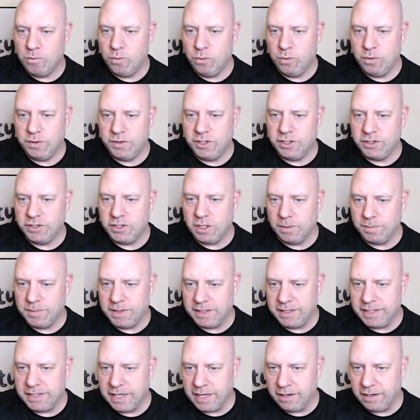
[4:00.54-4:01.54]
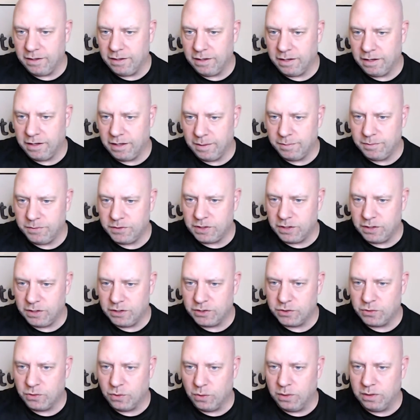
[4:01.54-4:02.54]
Just jumped again. I'm just going to
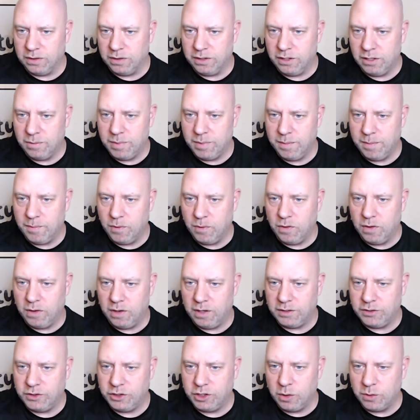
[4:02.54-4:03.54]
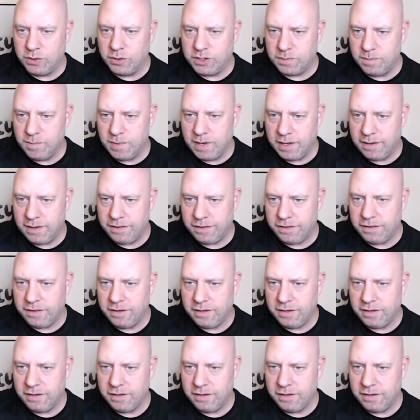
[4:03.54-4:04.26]
scroll a little bit more. Joe Smith.